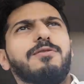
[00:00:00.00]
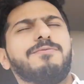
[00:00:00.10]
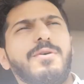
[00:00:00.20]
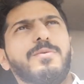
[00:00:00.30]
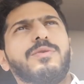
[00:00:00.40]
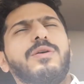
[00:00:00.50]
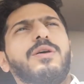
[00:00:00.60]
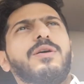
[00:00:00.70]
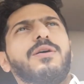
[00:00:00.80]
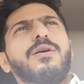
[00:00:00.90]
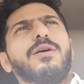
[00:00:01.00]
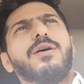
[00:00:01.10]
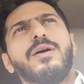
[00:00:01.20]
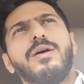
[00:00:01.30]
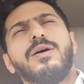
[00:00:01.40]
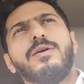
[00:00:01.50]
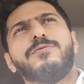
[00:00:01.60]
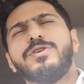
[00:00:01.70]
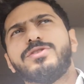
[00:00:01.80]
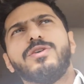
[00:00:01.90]
a phone.
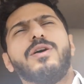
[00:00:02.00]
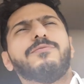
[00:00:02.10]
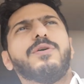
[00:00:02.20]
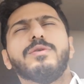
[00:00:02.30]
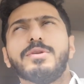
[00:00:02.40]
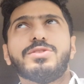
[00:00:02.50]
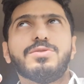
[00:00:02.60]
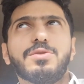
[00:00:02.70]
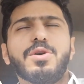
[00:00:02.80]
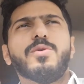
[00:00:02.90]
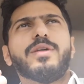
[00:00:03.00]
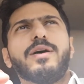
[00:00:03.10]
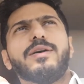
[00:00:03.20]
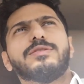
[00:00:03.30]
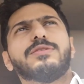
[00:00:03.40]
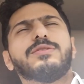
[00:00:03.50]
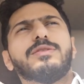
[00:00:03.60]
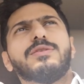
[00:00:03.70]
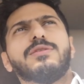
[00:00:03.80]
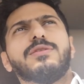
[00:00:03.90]
First off, I'll let you know that
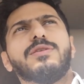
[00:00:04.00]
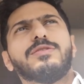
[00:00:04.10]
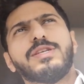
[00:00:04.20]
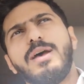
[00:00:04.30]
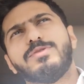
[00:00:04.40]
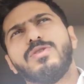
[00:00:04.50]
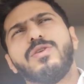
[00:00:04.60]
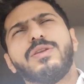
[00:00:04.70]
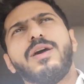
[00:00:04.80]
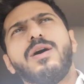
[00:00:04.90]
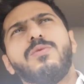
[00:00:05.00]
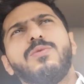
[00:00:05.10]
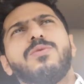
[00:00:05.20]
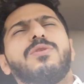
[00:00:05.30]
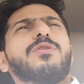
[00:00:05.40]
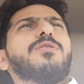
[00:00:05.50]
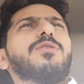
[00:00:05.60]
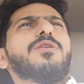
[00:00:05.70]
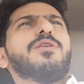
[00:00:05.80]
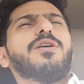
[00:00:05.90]
Samsung now
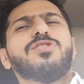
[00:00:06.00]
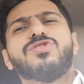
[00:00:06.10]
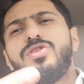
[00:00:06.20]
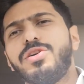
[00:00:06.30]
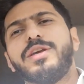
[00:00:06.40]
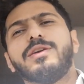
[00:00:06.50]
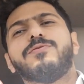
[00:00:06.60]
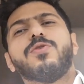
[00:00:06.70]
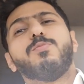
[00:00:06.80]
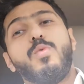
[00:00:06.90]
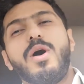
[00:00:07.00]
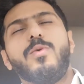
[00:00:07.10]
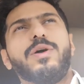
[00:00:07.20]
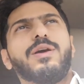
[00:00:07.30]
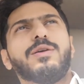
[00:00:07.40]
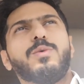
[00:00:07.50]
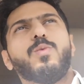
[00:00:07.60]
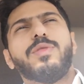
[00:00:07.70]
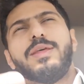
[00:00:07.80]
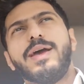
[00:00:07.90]
is learning from Huawei
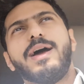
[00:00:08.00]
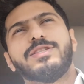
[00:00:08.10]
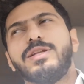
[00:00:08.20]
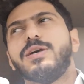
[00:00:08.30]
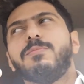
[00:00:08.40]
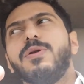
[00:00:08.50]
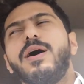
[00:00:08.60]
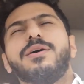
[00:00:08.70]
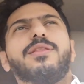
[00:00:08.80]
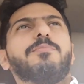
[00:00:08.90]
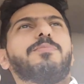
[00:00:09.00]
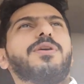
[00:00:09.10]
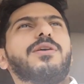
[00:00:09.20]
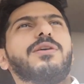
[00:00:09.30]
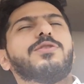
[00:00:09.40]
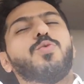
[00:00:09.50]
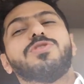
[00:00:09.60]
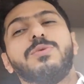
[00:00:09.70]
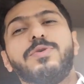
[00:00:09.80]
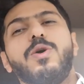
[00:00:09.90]
when they actually applied the
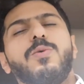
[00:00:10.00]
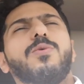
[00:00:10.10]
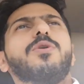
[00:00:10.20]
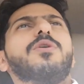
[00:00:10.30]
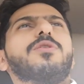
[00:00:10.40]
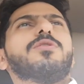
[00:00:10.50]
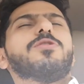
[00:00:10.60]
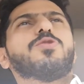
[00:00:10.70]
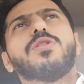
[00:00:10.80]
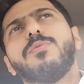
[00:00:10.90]
P20 Pro. So the